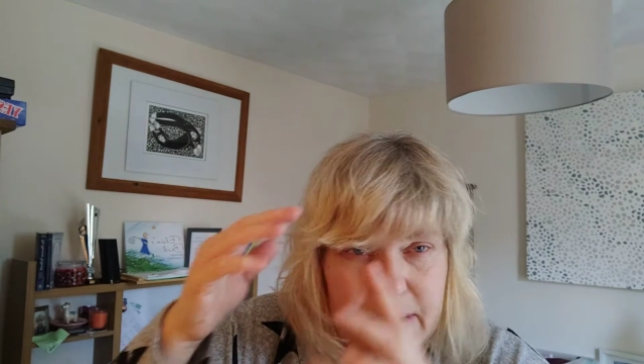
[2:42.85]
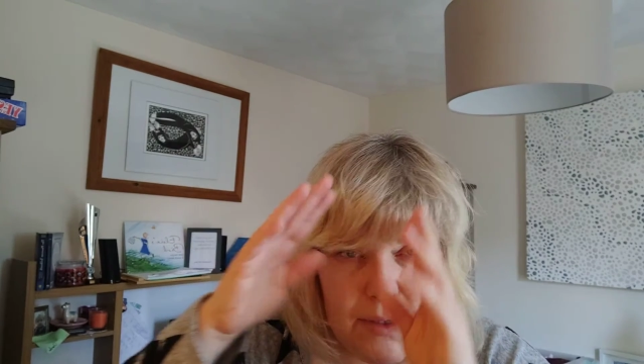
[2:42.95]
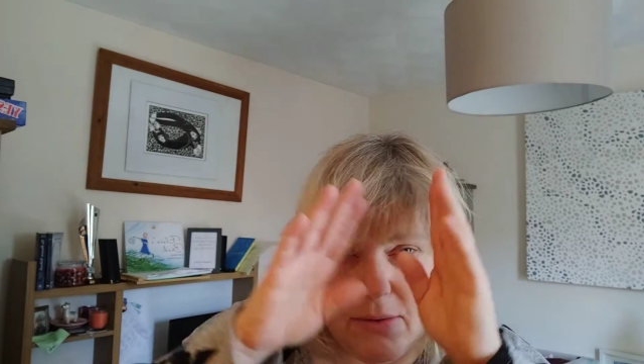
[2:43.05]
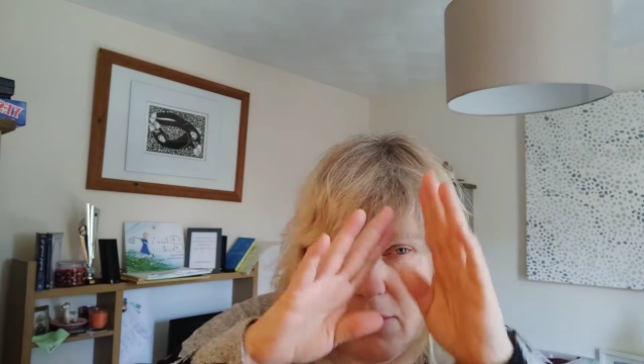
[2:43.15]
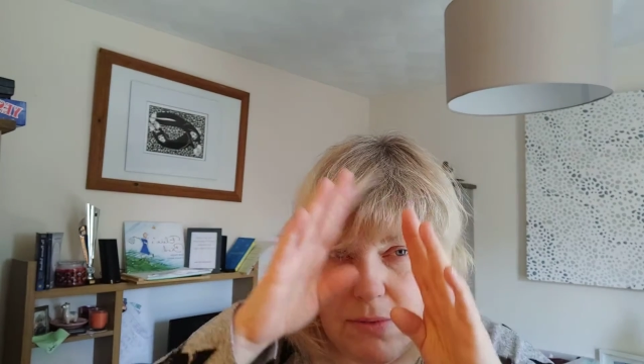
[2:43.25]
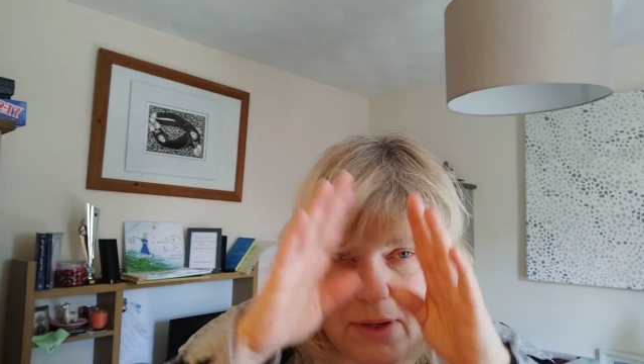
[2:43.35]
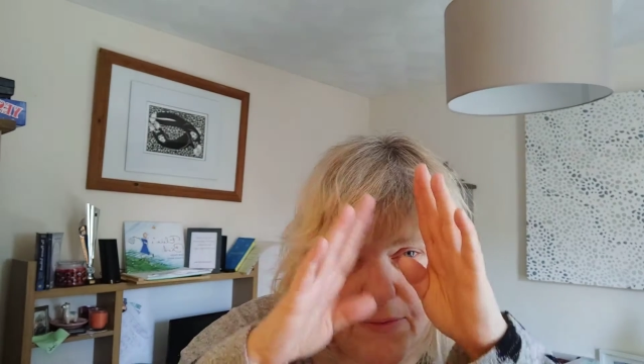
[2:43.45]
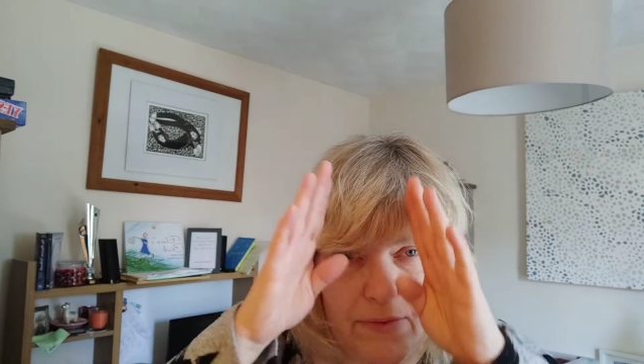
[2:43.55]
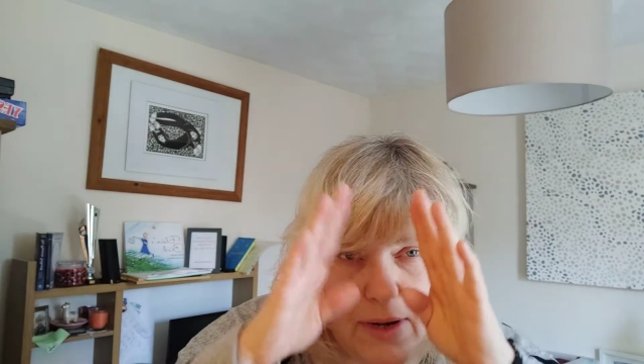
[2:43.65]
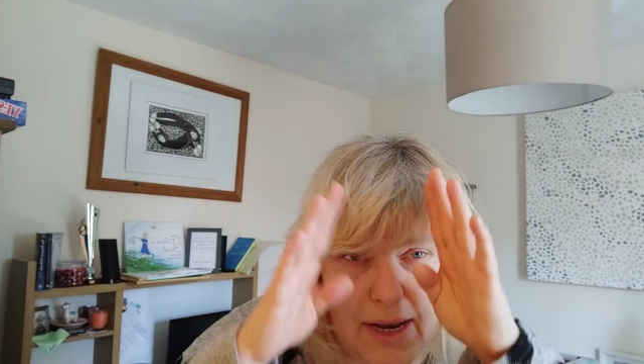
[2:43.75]
It's all
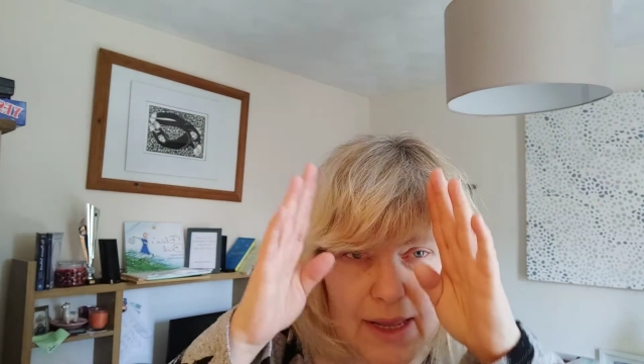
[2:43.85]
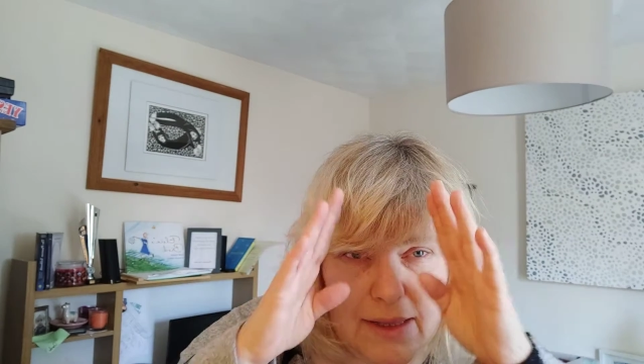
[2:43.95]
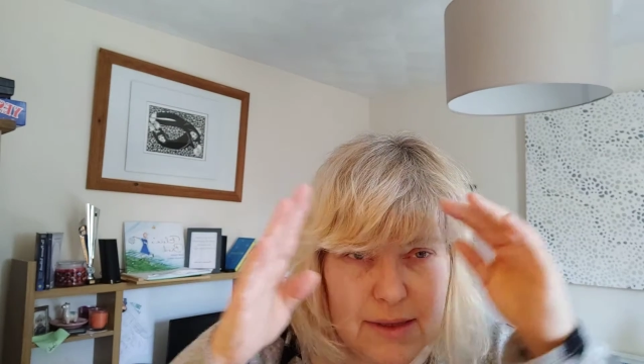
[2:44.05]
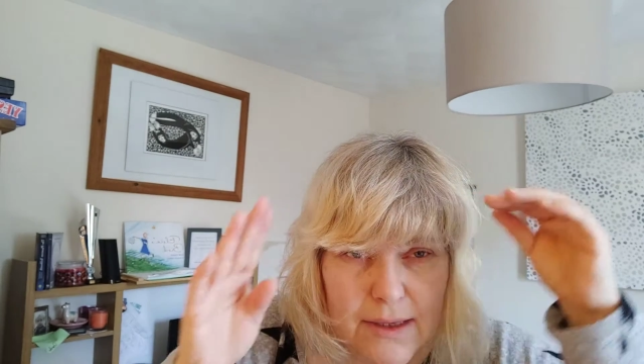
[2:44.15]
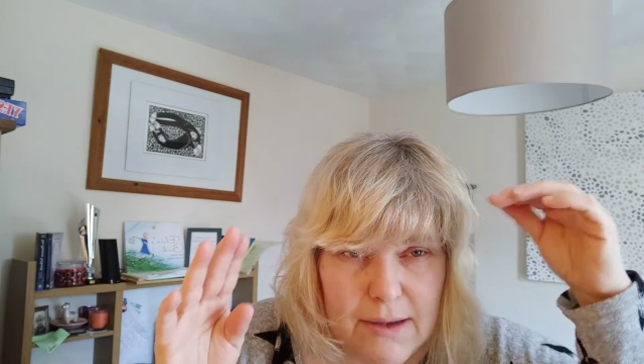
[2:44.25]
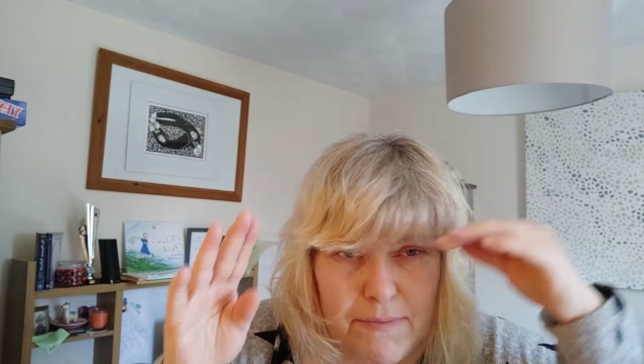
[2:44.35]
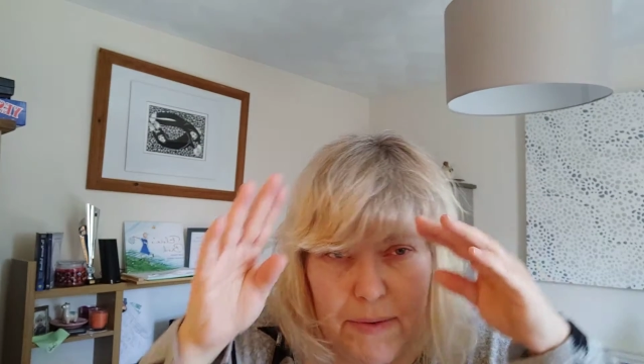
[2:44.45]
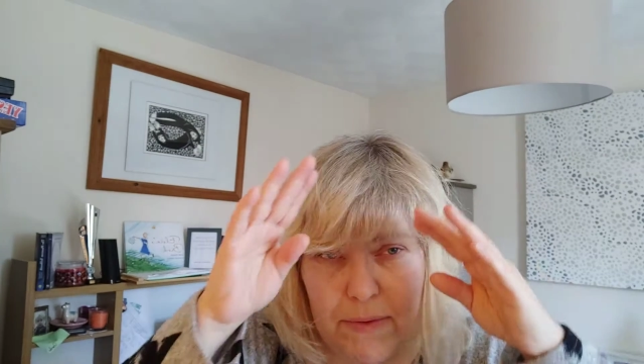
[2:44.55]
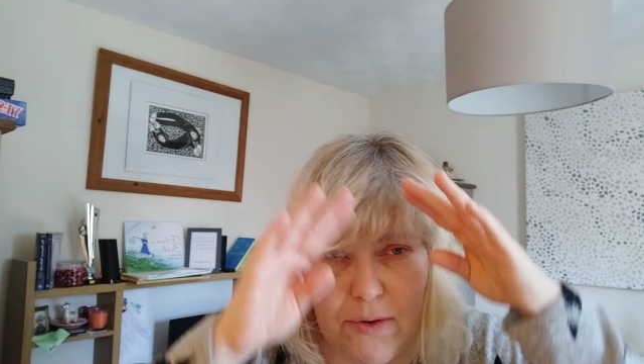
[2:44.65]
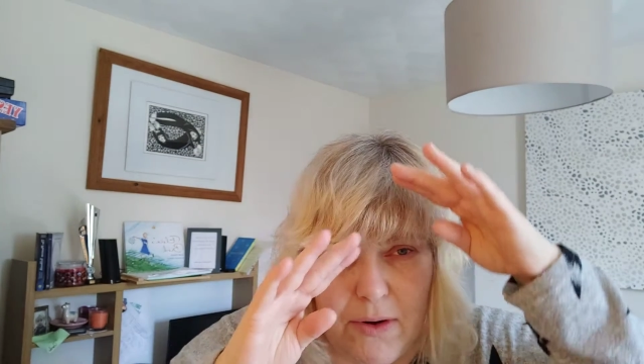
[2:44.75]
different lengths. Some
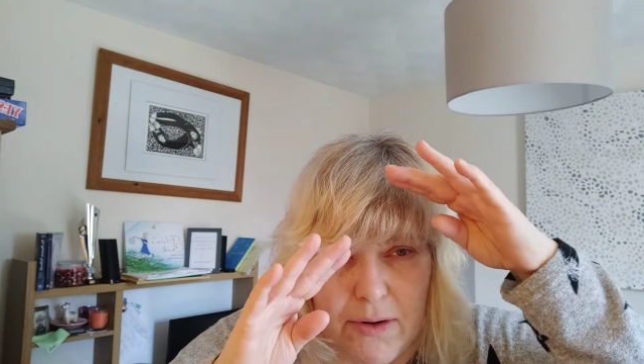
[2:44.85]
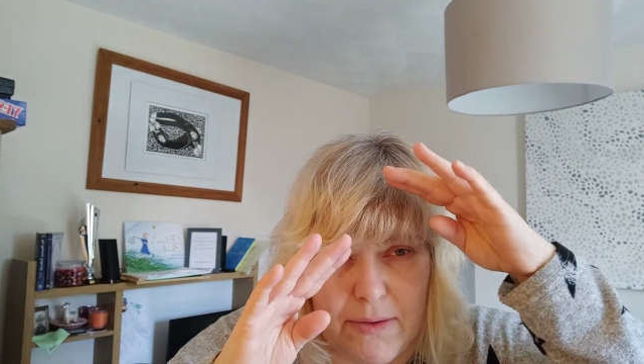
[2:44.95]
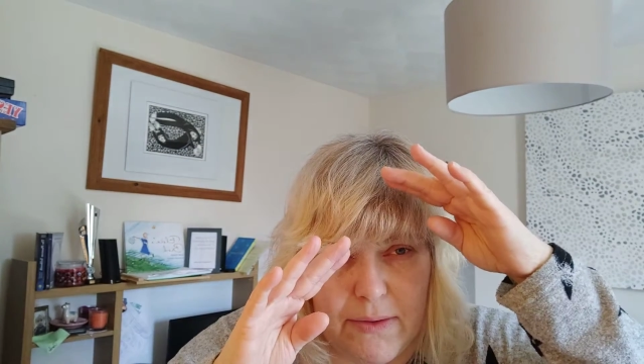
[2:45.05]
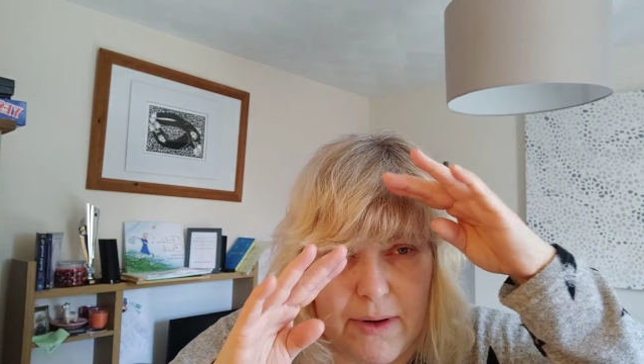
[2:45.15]
people have got